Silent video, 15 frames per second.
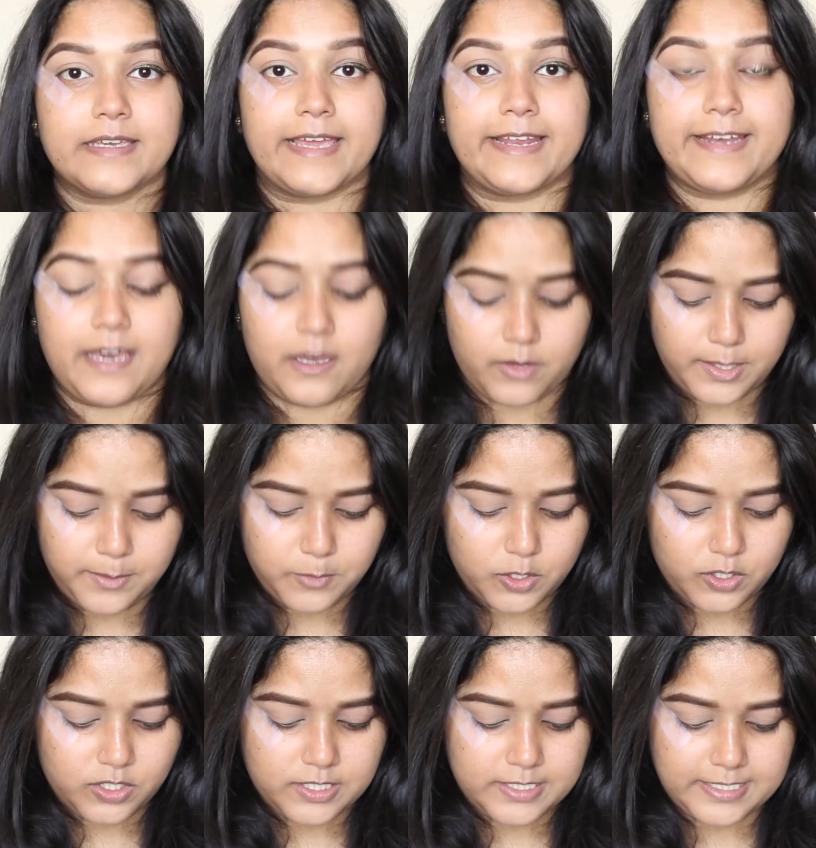And now I'm
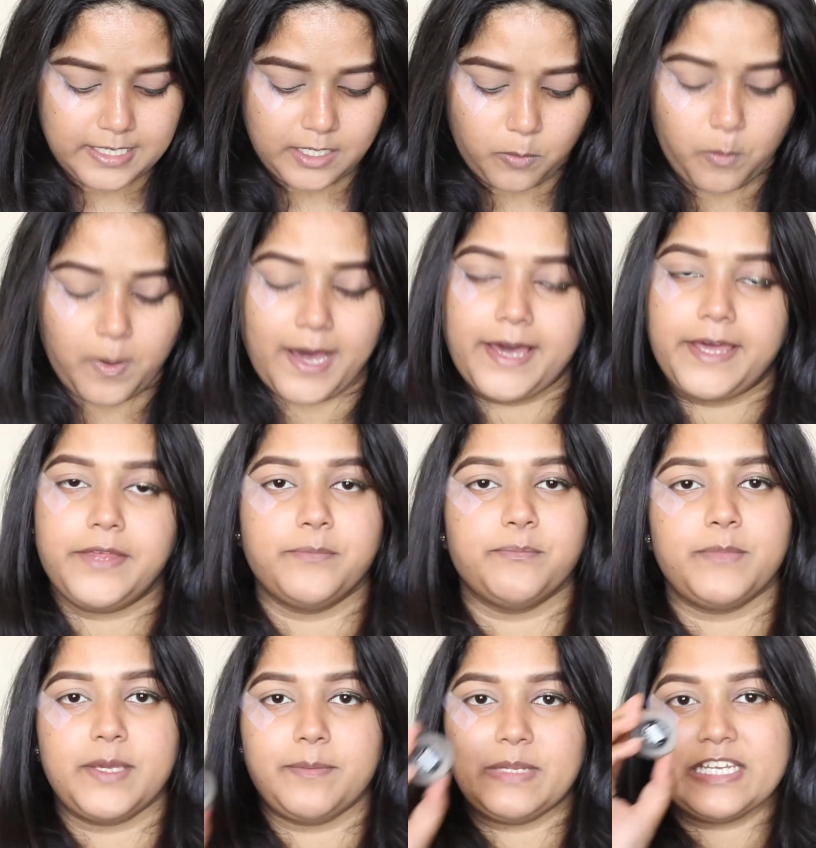going to take my
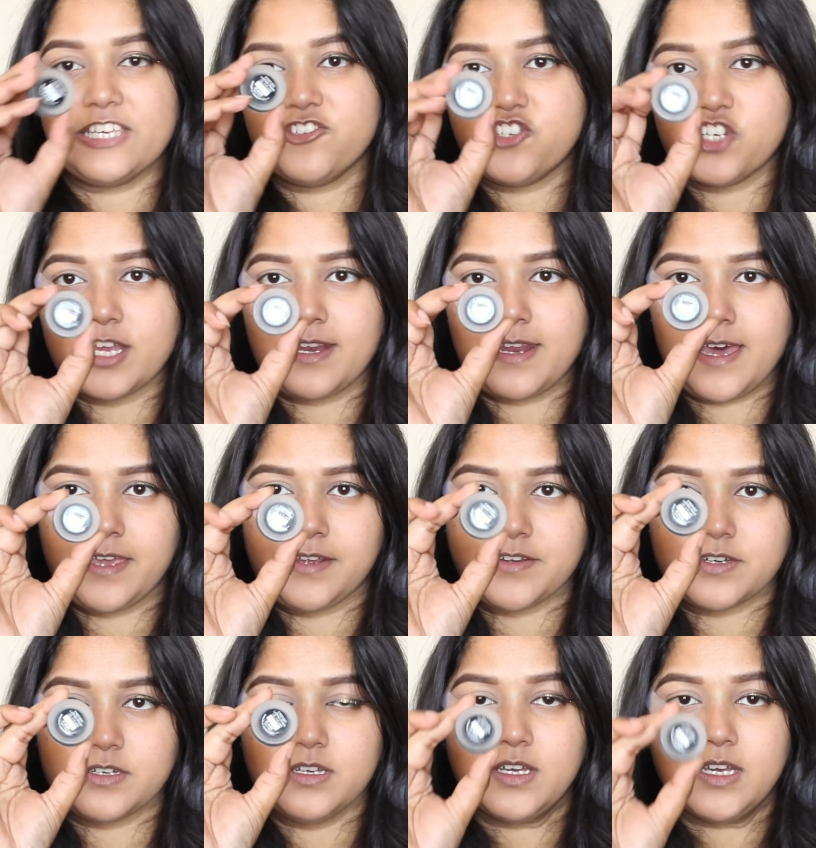Maybelline Gel
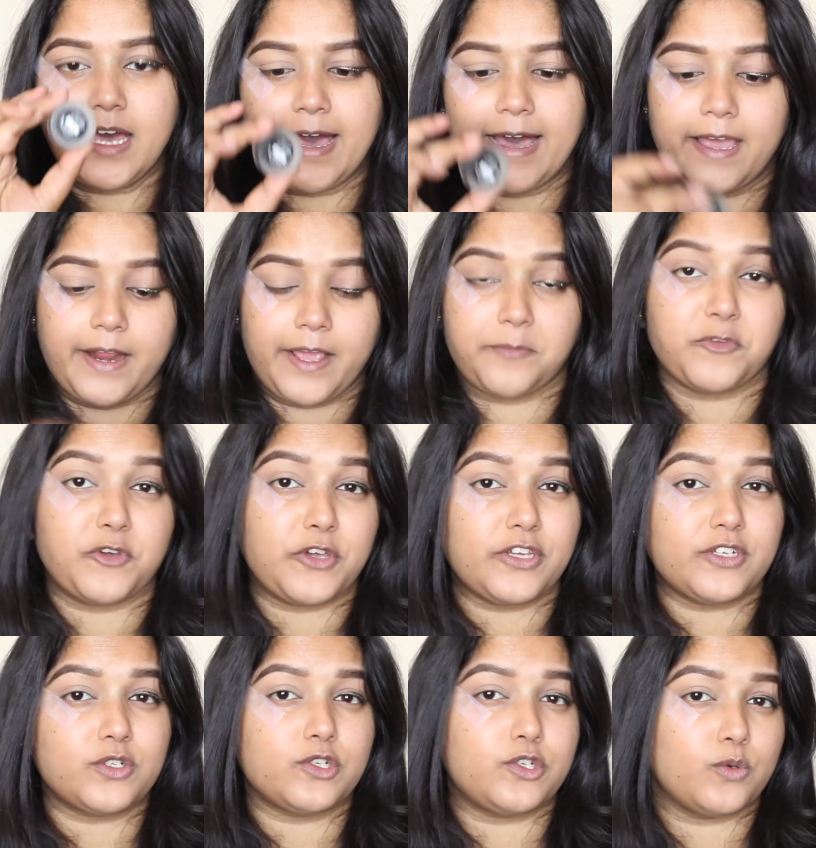liner and I'm
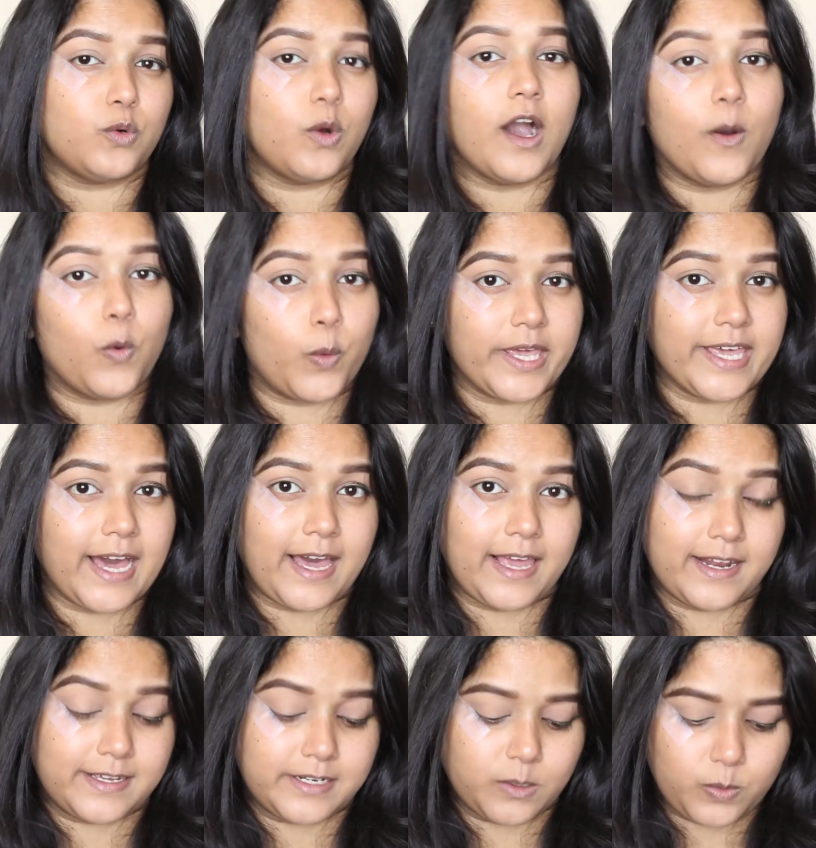going to do a wing
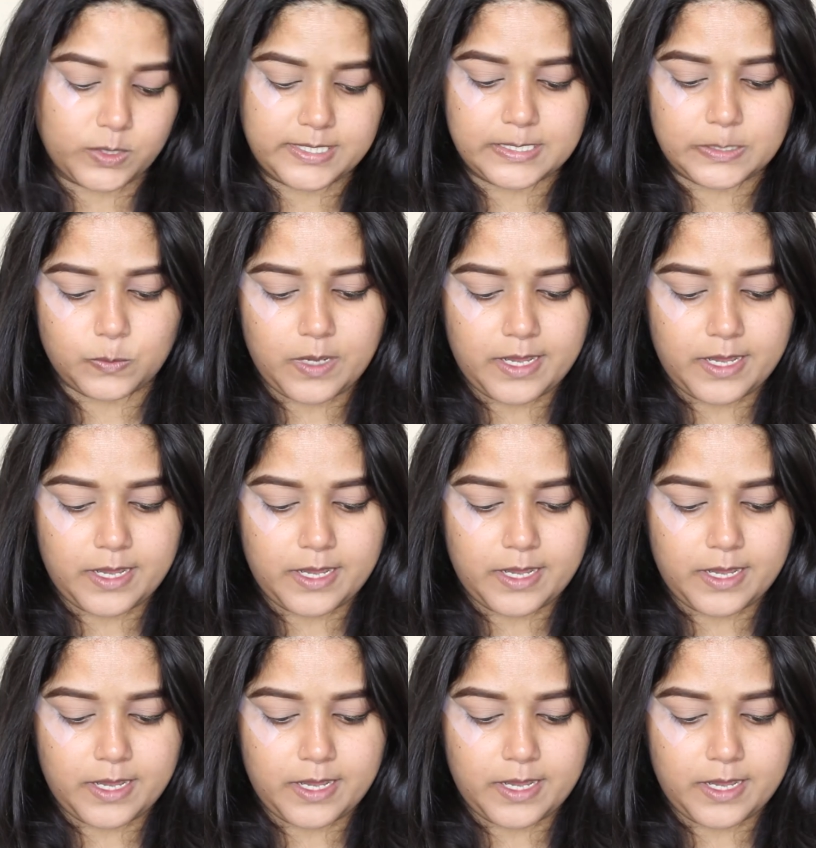eyeliner with this